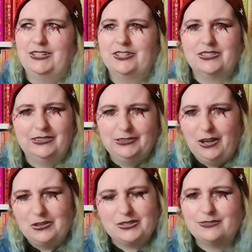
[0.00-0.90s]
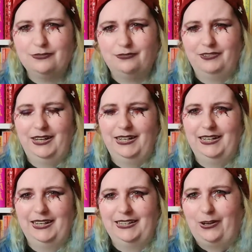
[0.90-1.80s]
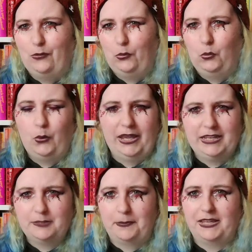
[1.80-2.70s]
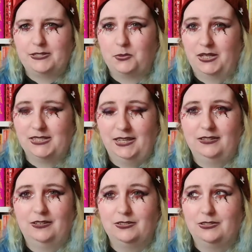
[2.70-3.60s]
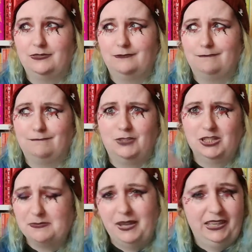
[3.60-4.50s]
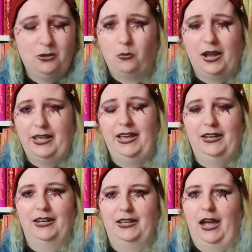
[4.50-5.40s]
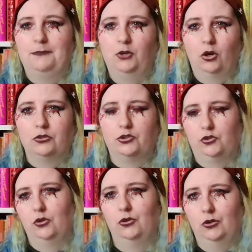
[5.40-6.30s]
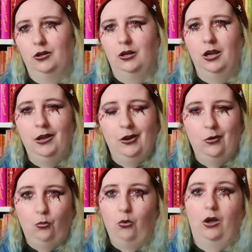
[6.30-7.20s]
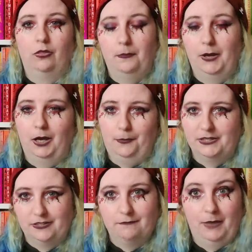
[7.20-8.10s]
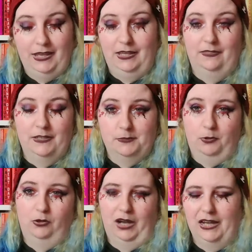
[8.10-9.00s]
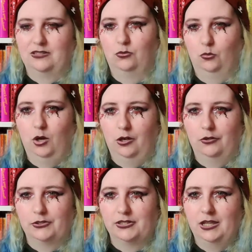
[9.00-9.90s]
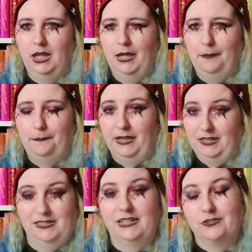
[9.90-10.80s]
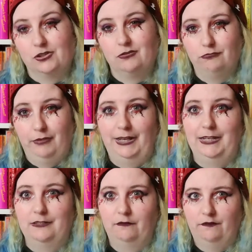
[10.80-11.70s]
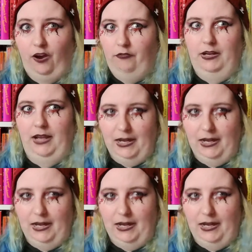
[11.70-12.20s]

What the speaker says: just lots of really like weird bits where it's like, just make it YA. Like, I'm not sure what the purpose of making this book adult was, because it doesn't read very